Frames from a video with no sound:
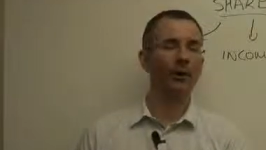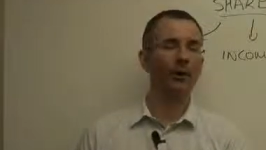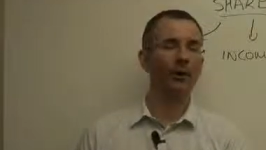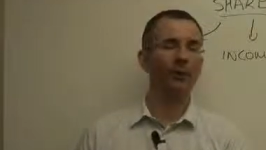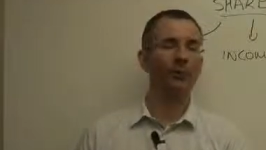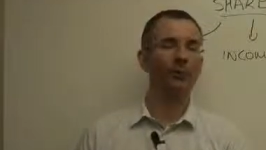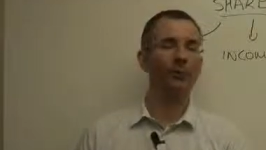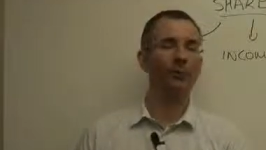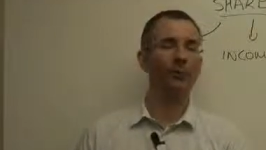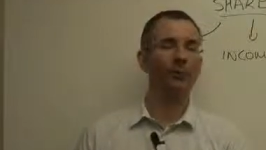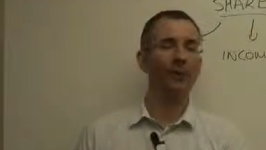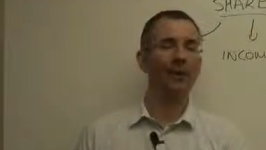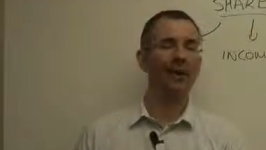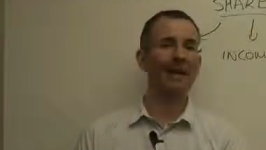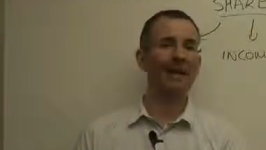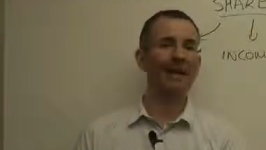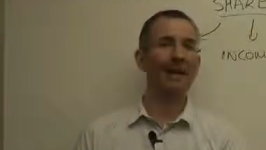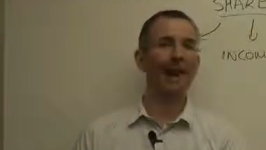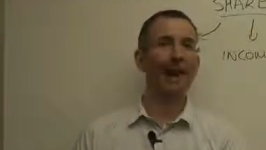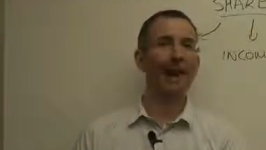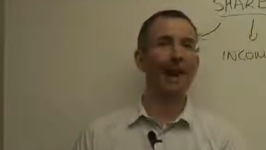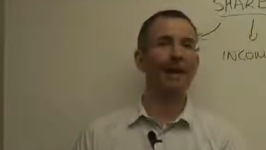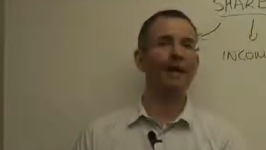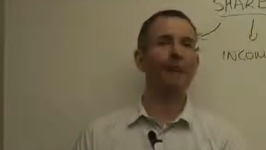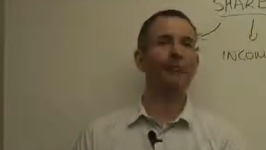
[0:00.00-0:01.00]

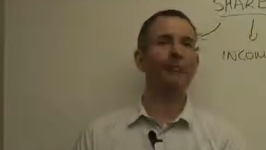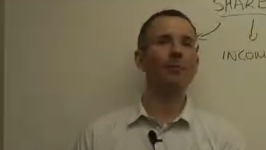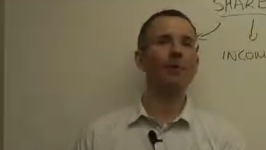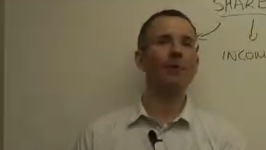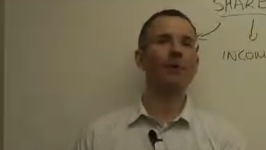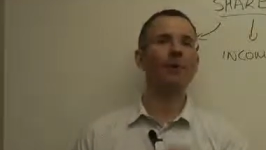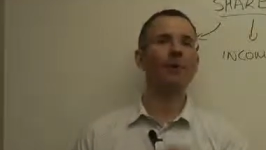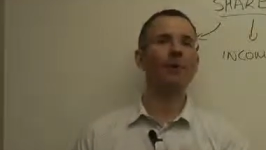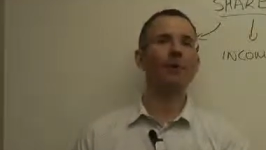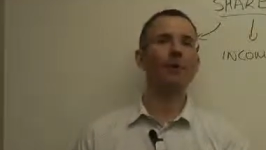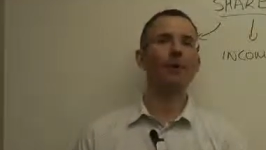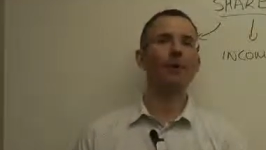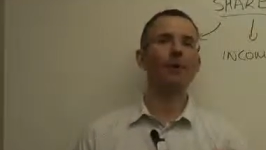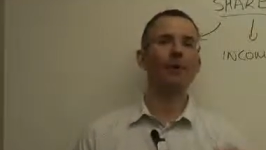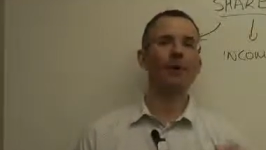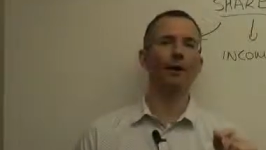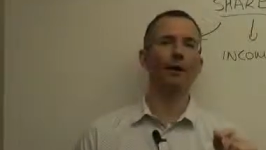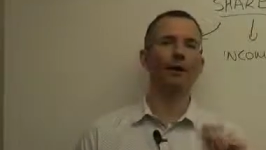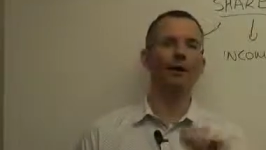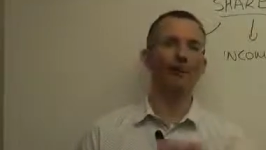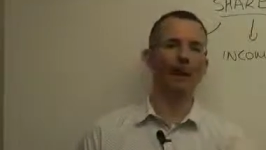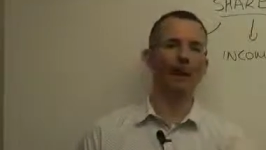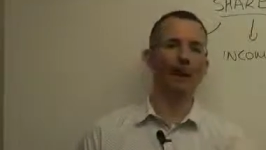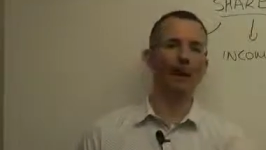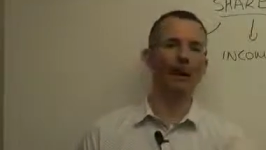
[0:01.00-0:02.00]
speak and be
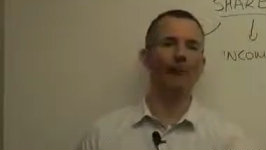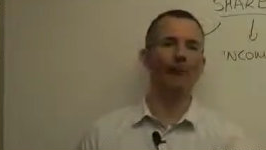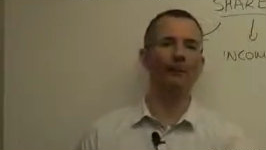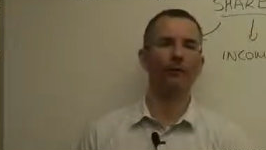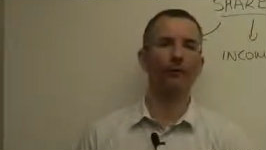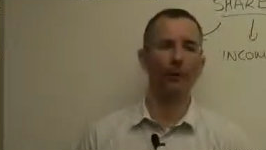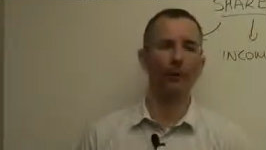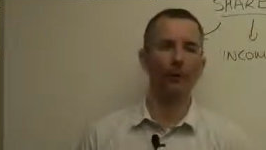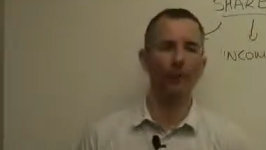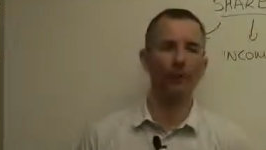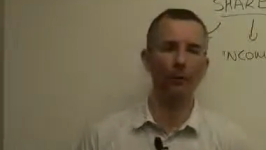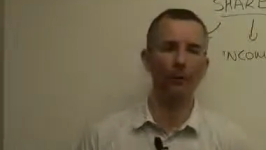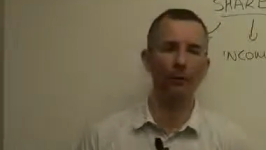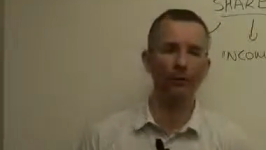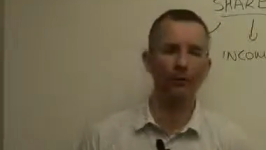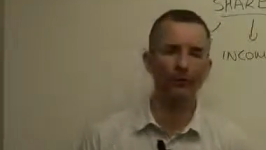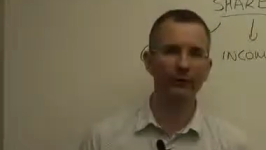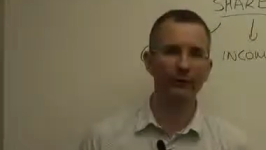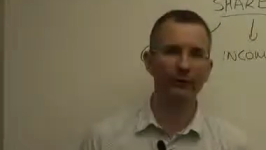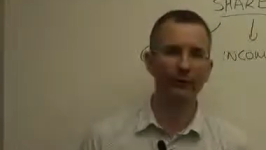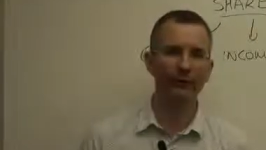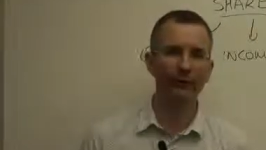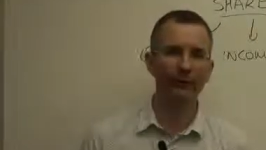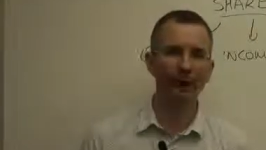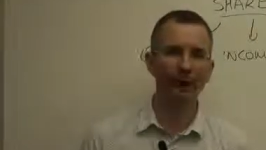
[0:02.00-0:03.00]
heard, as the law
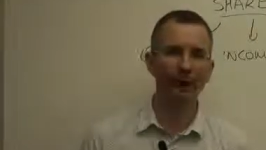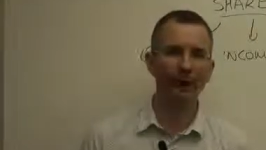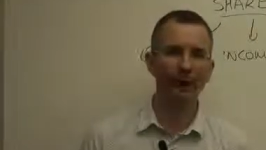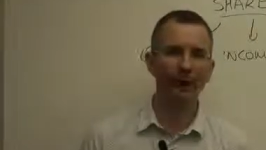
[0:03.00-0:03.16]
puts it.